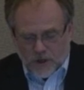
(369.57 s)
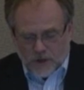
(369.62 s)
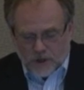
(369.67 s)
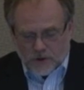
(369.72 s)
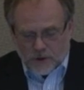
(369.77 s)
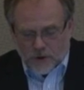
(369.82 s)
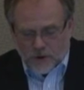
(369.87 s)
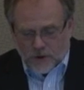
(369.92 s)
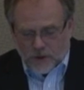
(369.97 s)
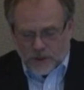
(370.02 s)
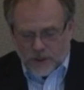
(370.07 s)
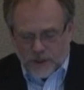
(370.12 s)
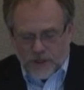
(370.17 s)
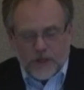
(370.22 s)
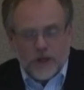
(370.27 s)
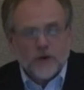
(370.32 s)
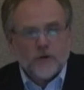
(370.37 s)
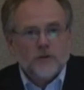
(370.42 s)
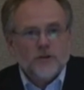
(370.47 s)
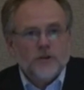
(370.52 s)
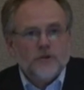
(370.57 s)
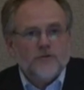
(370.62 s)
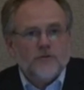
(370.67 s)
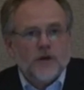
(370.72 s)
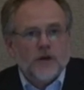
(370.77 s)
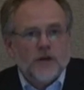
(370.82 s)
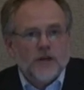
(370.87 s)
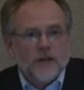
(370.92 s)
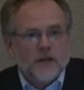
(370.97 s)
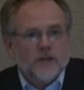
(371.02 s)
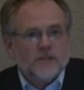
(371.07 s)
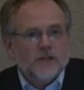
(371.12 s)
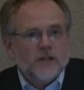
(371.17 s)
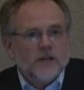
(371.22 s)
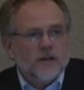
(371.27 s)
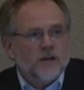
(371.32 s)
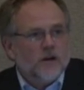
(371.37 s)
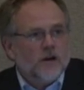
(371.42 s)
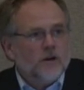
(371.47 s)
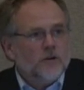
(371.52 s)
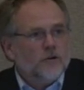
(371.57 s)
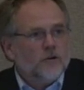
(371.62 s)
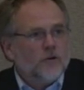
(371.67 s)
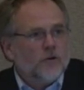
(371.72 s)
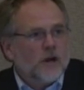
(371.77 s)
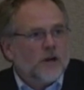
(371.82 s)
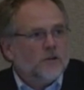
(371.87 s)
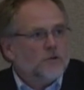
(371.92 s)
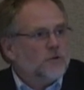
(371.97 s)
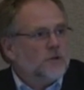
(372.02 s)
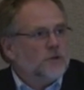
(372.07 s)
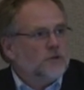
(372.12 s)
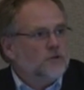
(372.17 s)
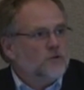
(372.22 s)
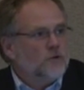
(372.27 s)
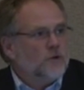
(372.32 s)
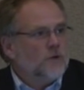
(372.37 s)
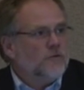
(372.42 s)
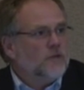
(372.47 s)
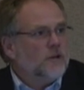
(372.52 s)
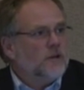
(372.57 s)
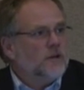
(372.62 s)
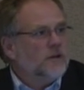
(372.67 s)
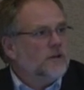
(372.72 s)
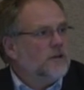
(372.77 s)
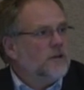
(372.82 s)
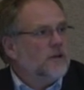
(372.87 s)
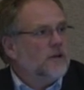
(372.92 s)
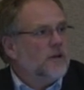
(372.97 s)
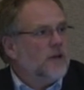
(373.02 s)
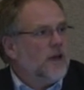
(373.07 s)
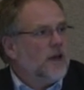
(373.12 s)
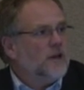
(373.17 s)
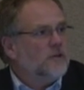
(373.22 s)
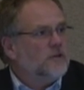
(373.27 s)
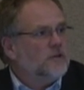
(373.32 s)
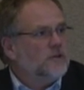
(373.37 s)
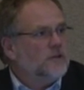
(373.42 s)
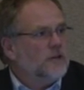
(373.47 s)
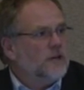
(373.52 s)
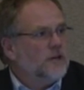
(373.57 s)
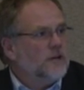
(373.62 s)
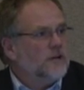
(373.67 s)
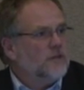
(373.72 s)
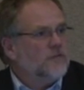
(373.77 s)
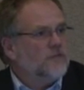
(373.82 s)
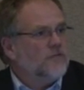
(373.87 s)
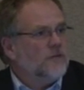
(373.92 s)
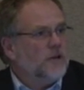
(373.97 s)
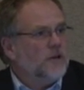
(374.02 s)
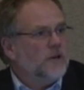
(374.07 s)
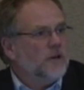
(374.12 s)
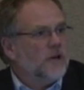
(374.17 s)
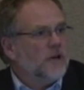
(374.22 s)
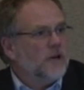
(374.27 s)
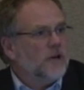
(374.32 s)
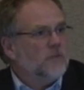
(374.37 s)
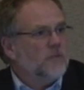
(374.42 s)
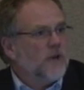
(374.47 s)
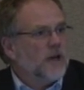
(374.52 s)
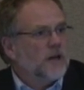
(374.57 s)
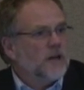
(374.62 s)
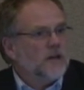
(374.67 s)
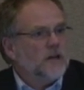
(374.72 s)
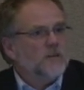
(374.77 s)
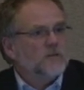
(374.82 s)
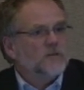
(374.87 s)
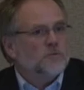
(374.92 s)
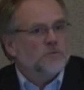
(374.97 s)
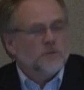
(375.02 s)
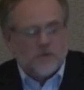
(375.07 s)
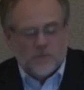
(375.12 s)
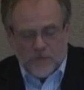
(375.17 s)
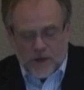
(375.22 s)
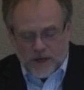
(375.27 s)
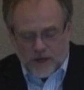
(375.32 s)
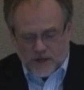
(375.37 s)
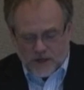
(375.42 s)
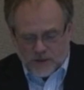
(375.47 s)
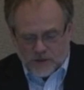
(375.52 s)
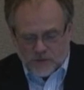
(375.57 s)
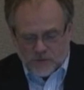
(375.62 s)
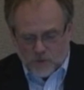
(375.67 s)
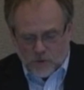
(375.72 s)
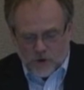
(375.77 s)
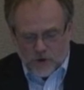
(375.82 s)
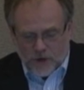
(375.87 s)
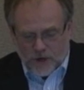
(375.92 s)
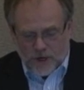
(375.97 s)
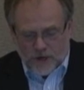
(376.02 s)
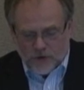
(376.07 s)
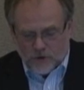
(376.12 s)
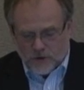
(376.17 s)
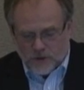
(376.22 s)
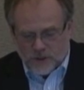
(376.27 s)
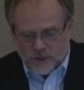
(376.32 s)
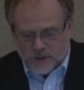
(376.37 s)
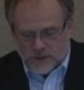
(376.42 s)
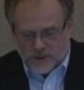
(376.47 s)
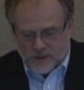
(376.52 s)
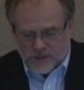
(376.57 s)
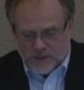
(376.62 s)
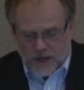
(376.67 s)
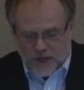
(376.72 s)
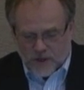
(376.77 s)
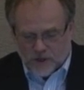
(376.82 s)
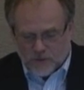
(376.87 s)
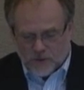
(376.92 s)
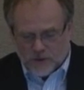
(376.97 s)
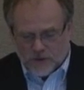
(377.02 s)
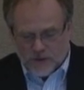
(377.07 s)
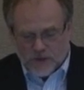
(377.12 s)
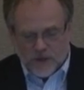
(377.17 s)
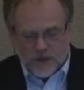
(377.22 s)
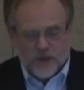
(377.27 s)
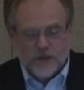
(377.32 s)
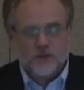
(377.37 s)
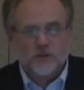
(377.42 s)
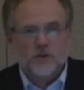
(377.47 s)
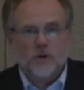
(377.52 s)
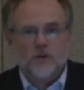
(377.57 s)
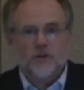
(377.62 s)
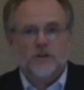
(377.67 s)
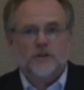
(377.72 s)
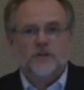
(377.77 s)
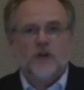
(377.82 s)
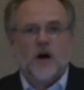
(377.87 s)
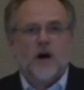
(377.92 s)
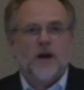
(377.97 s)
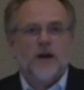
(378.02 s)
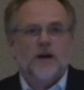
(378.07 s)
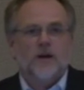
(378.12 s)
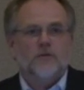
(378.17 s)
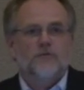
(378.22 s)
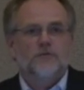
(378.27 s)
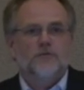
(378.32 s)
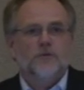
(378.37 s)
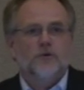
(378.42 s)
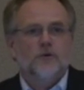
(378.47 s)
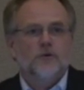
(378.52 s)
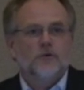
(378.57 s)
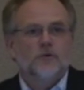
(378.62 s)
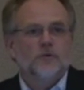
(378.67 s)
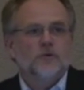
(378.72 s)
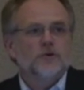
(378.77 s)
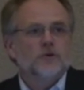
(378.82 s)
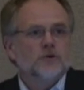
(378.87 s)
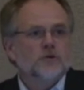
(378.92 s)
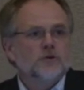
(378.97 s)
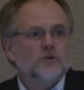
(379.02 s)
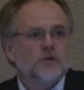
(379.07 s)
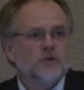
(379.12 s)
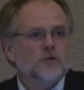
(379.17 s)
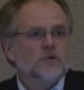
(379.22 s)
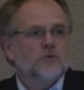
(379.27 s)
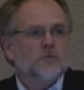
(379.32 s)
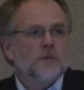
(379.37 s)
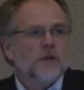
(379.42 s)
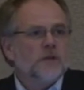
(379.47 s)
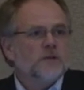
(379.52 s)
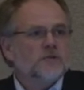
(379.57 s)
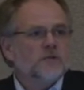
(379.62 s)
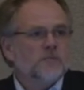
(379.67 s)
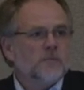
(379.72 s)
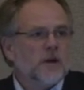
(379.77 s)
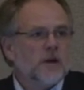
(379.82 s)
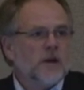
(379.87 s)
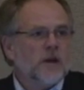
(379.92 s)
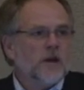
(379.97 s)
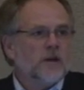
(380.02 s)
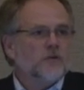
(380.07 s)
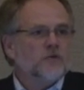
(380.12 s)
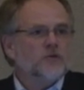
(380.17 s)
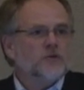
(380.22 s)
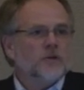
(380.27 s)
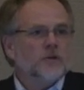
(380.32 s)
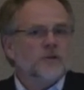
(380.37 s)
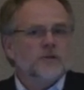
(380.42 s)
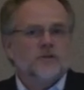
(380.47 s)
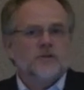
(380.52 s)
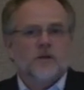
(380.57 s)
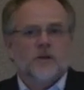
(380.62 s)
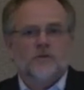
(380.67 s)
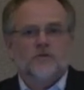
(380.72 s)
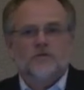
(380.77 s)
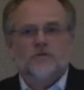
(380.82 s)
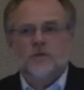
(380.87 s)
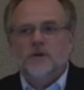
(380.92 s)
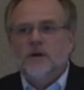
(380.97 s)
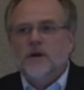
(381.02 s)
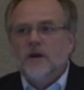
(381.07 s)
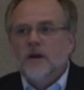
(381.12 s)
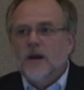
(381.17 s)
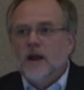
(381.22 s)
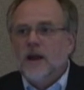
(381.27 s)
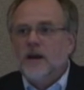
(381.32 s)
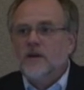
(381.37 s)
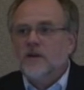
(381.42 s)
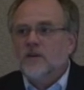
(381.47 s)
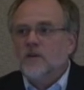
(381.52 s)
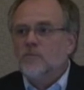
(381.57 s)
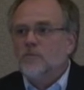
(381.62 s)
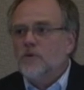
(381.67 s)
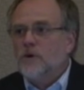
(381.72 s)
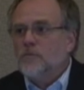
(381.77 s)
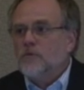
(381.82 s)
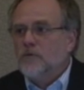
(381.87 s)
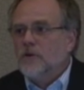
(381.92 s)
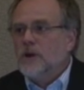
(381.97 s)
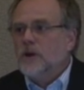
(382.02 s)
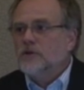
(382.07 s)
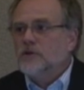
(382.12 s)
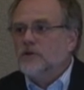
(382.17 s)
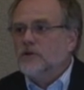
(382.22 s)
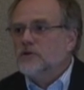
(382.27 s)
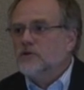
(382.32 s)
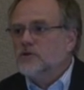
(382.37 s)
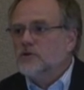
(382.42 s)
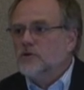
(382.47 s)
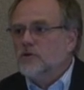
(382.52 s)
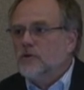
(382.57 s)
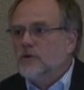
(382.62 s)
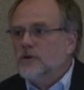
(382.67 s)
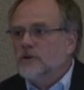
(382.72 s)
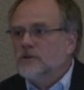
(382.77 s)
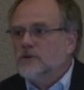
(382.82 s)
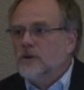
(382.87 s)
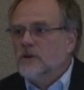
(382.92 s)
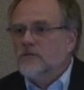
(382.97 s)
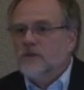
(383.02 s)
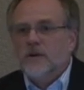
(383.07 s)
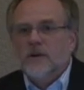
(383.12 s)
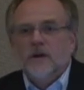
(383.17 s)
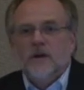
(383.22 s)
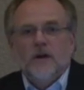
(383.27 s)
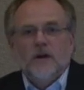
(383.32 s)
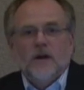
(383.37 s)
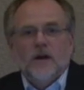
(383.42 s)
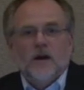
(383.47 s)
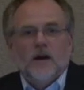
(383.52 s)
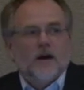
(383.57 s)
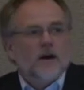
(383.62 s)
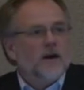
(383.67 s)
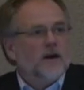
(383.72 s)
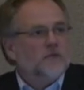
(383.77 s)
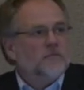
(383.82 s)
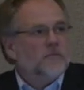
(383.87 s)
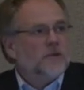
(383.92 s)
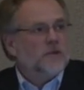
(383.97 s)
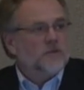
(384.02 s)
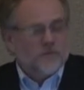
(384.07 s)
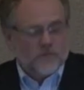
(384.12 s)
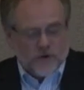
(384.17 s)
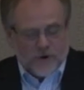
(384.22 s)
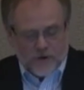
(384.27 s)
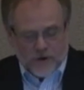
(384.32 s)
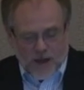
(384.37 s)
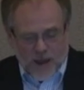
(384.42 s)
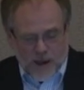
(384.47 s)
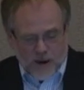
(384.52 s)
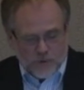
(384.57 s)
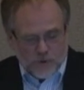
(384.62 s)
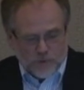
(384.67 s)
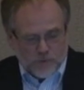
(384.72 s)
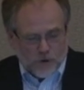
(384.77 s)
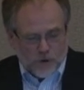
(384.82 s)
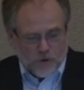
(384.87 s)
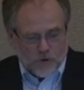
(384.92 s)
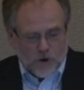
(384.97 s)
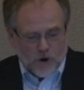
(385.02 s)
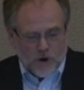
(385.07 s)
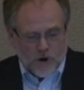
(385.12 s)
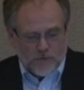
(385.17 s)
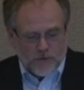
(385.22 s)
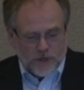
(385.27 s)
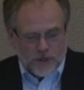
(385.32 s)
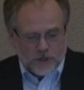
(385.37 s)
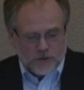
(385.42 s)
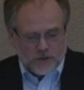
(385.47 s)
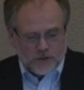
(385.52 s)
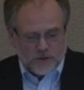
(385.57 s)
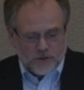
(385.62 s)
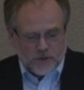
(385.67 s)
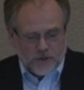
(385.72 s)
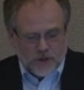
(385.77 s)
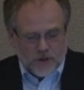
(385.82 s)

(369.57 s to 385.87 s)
So the Clean Energy Fund is an undergraduate-driven entity and funding mechanism to make us more energy sustainable. And so the tying of food, which uses a tremendous amount of energy in this country, and in the preparation and storage of it, it's a very apropos combination.